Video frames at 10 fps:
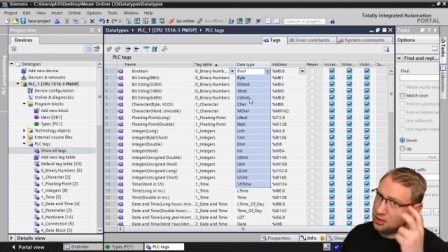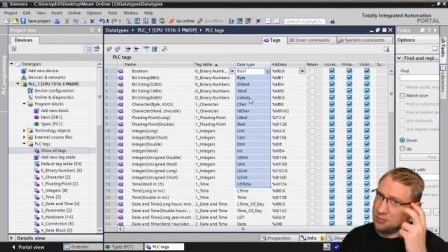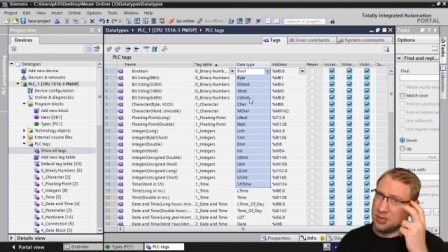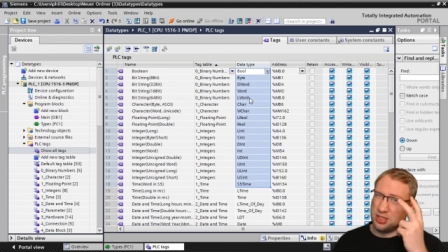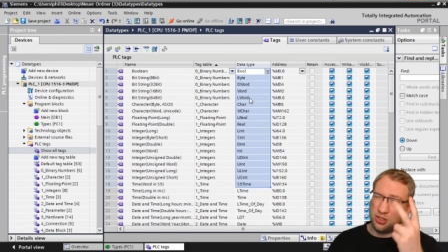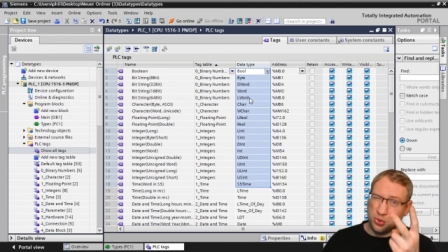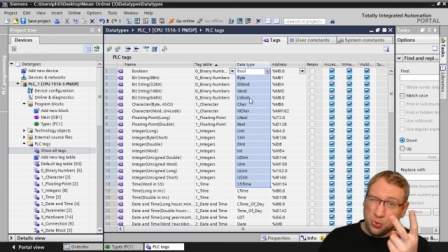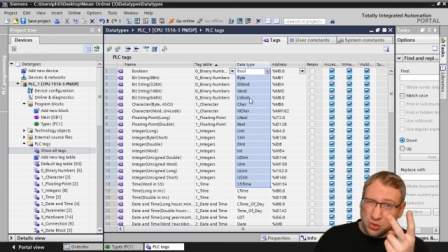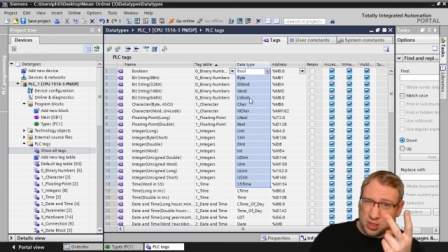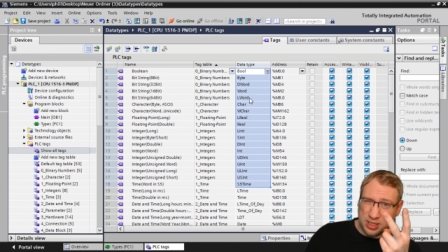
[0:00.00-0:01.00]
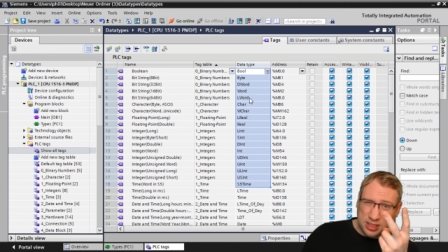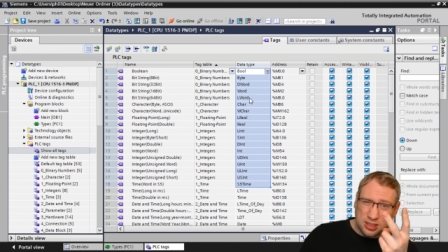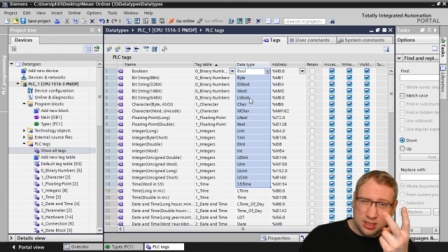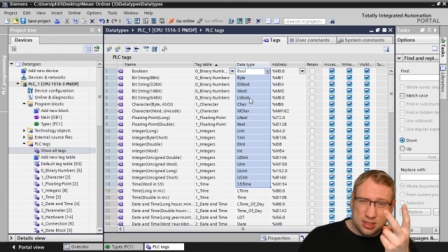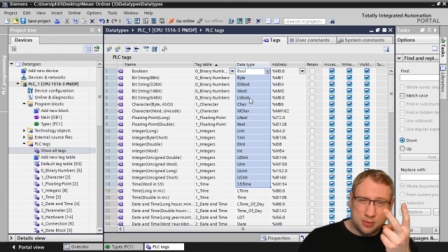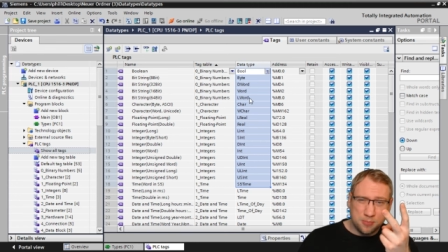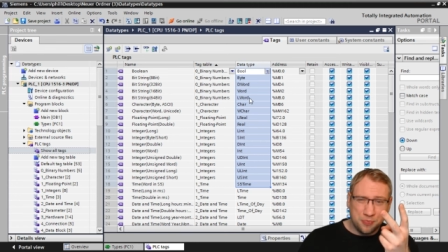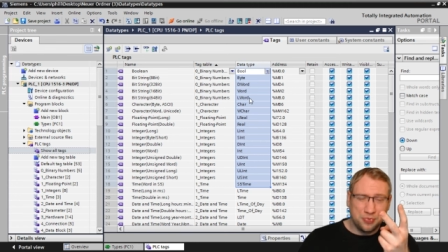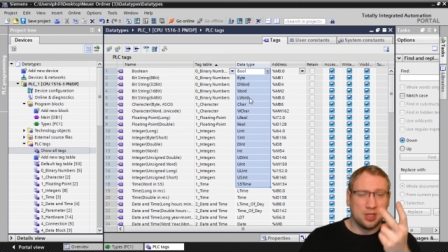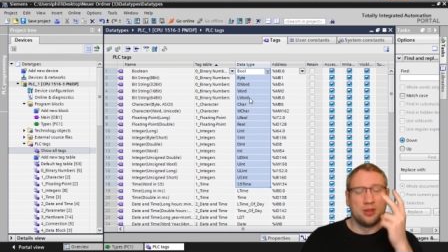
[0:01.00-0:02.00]
By two things.
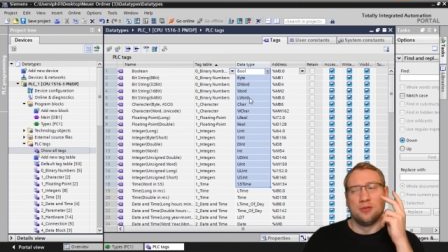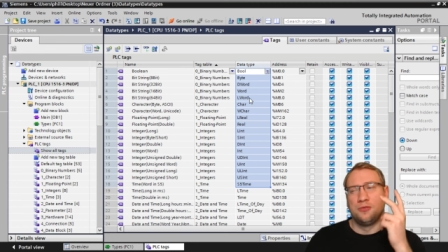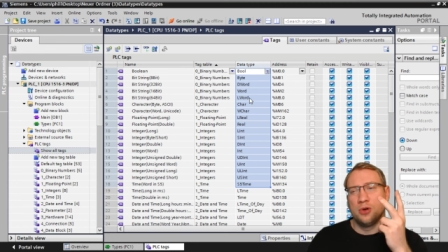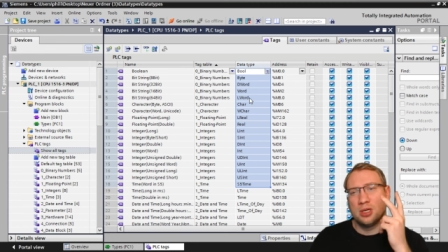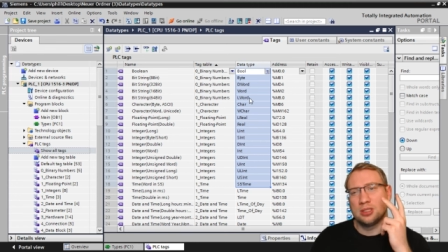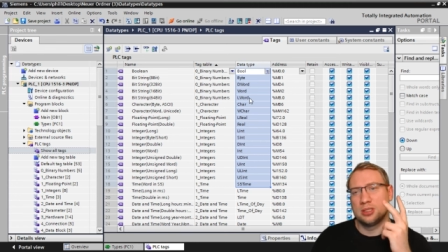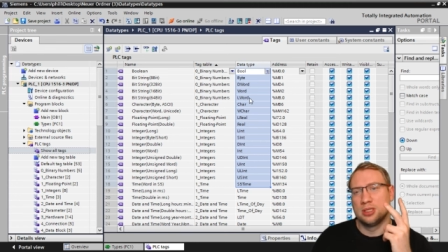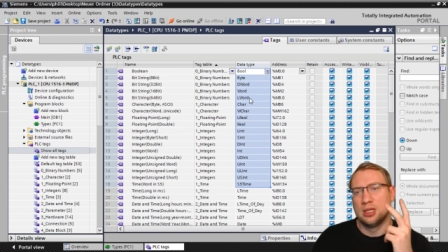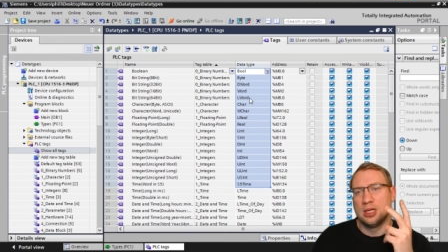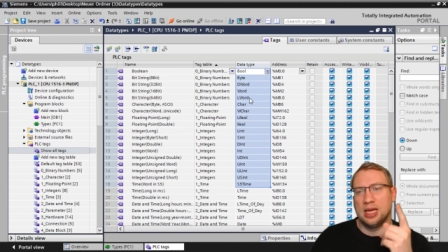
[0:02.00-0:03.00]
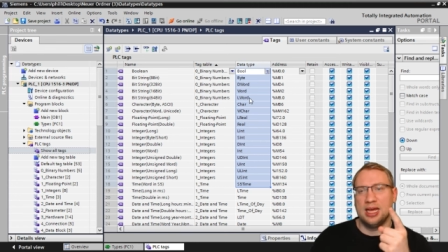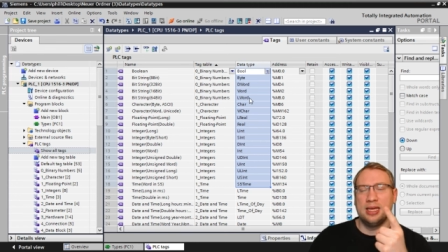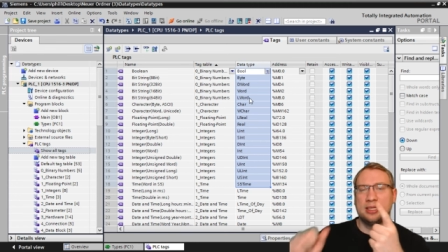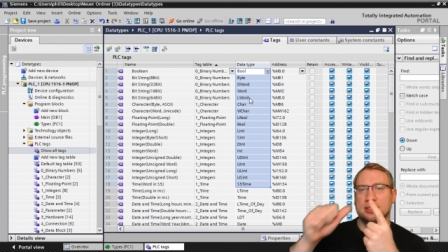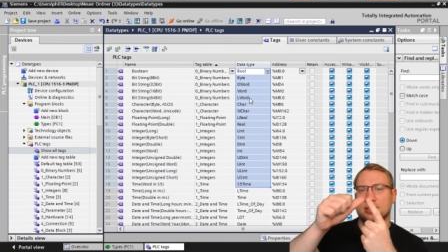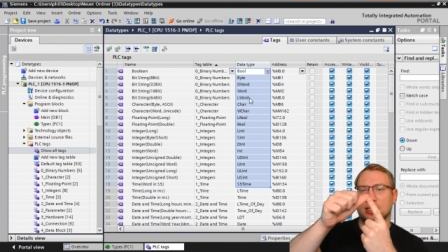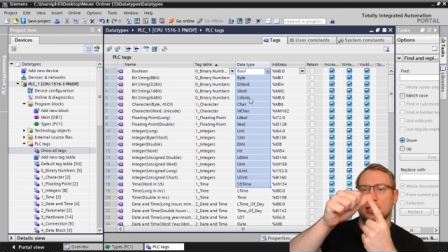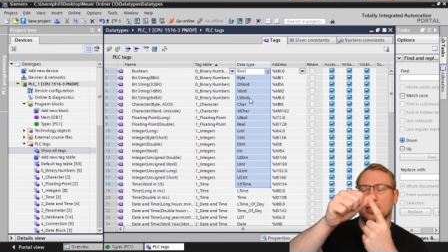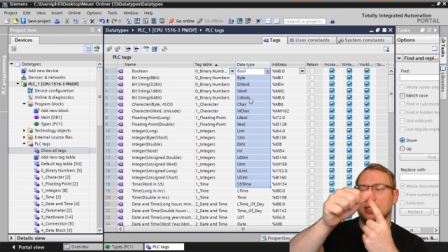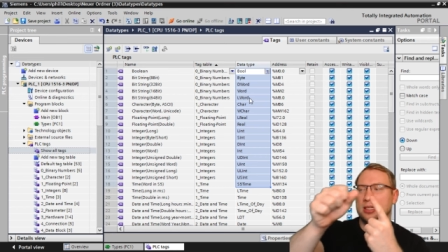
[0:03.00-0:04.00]
The first is
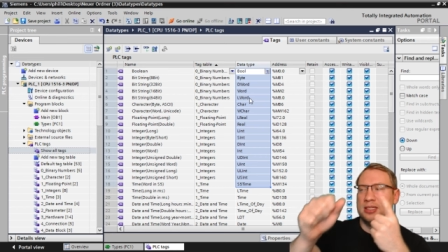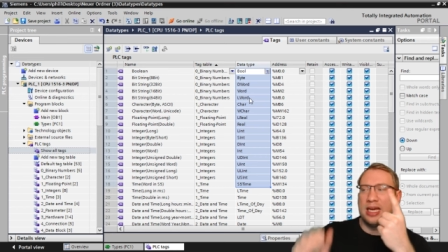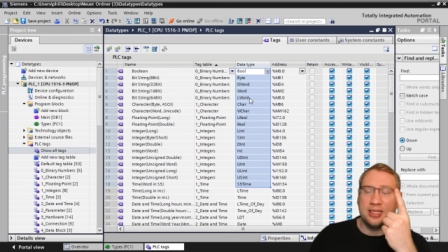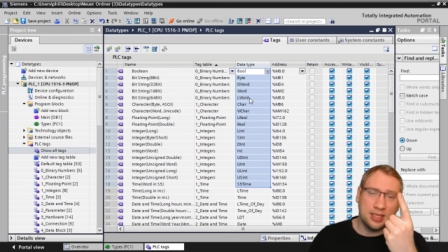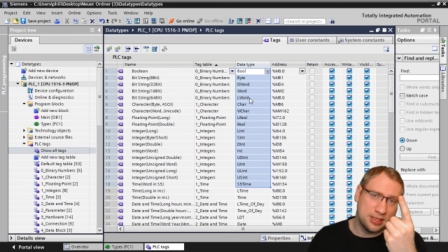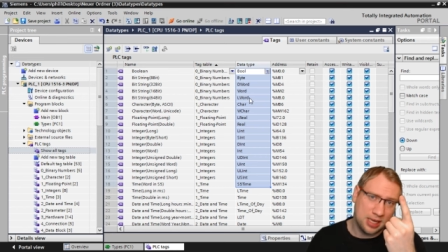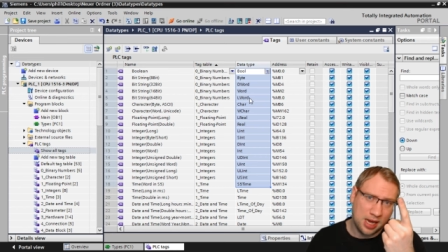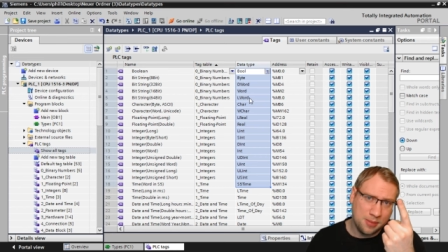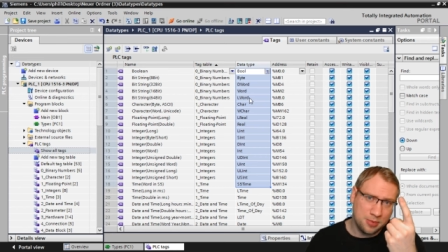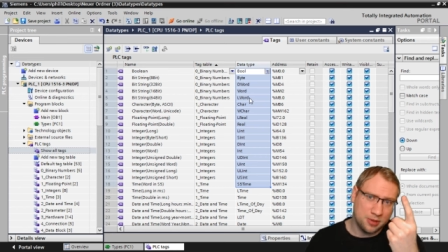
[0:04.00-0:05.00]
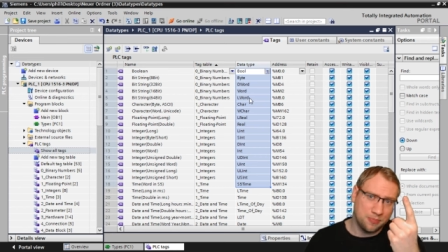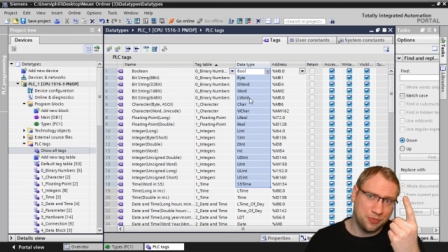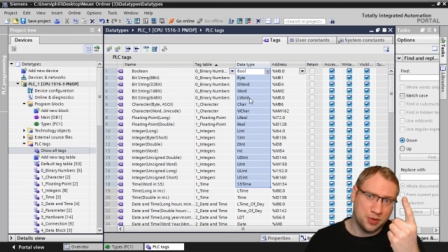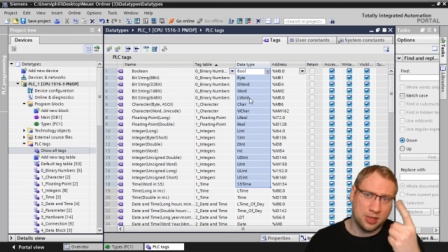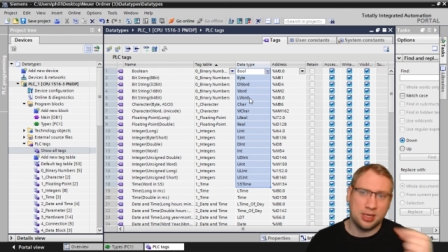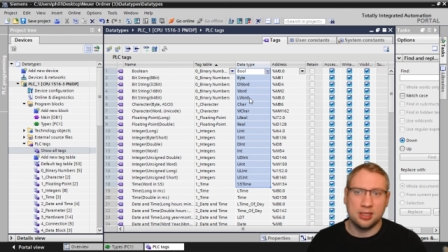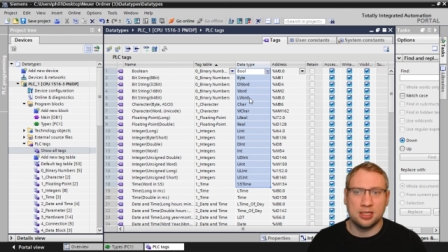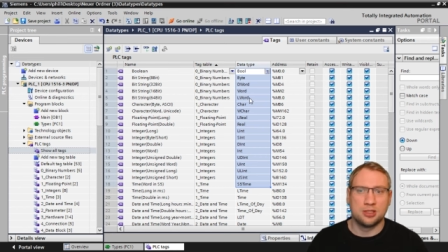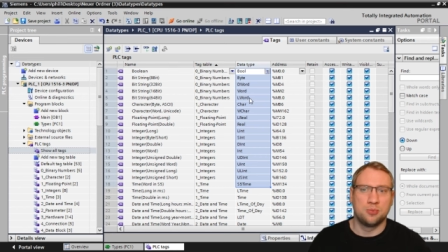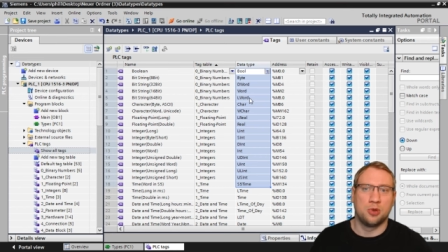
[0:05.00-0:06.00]
the data type, right? And
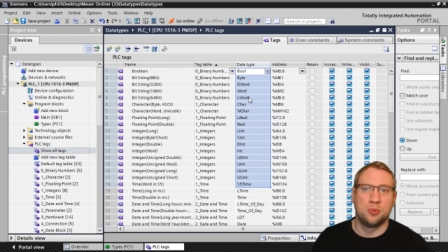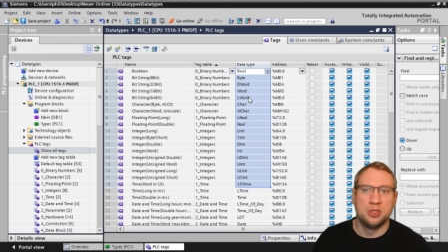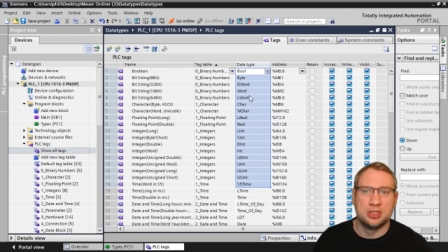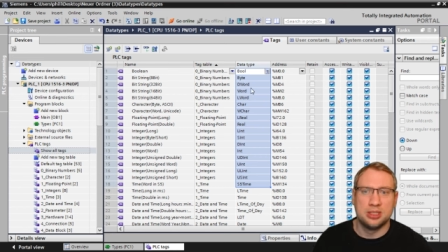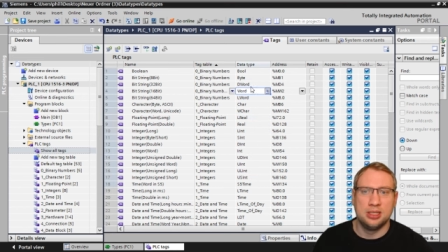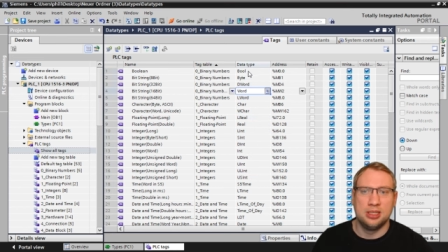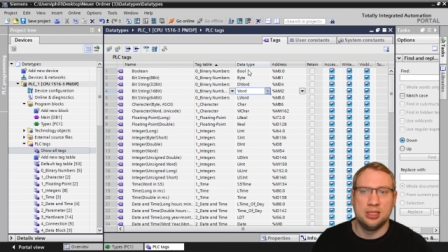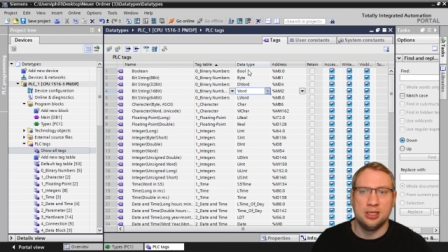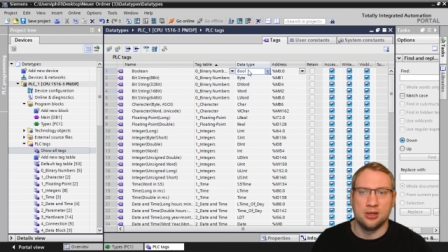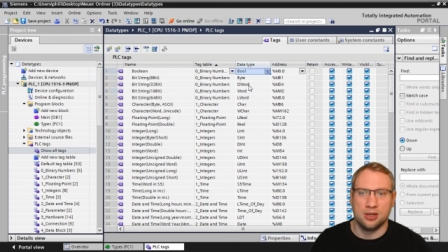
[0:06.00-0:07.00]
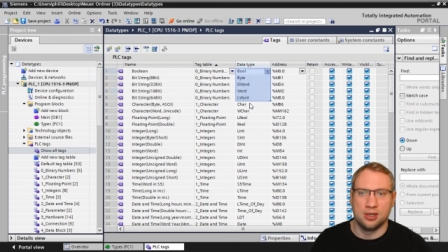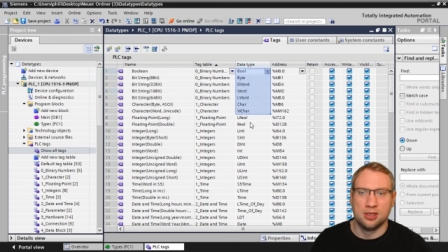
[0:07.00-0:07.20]
that's what we see here.